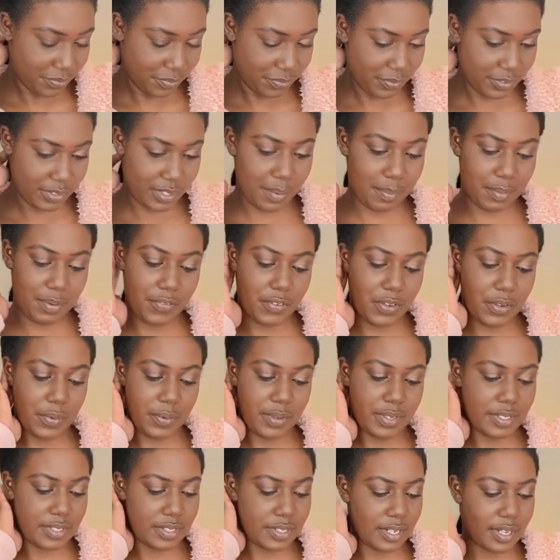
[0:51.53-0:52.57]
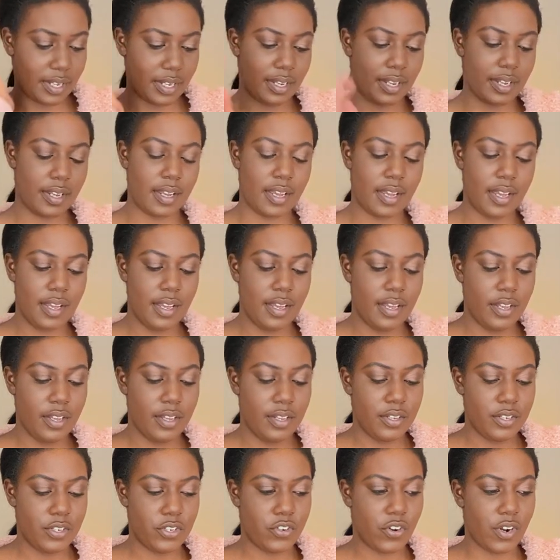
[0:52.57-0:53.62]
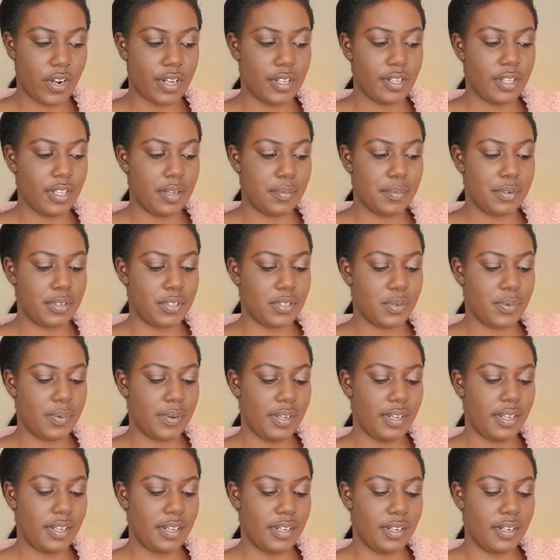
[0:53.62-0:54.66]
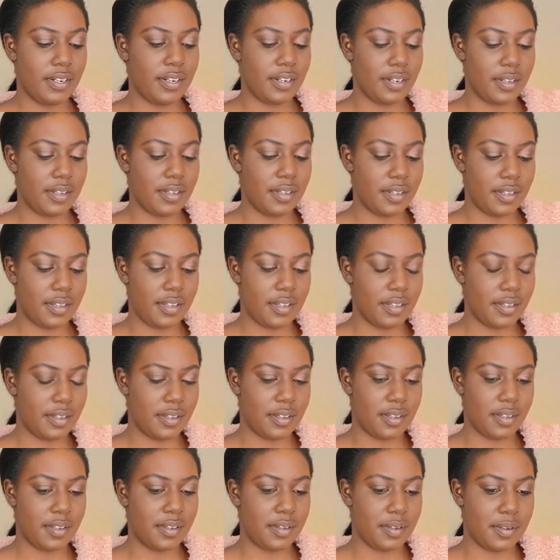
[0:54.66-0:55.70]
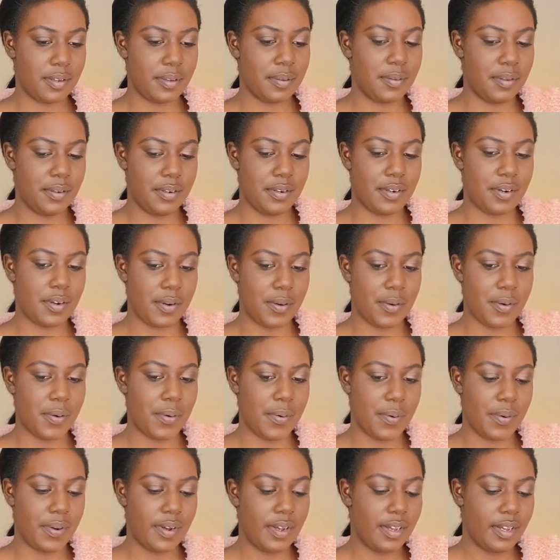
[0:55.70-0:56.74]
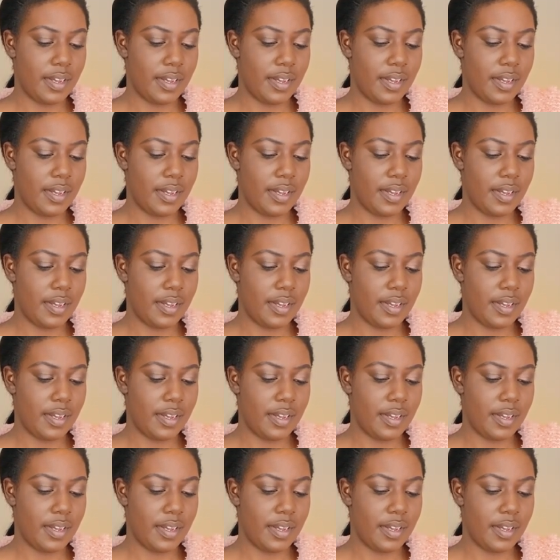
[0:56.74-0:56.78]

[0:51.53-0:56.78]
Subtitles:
Some of you, it's like struggling between, you know,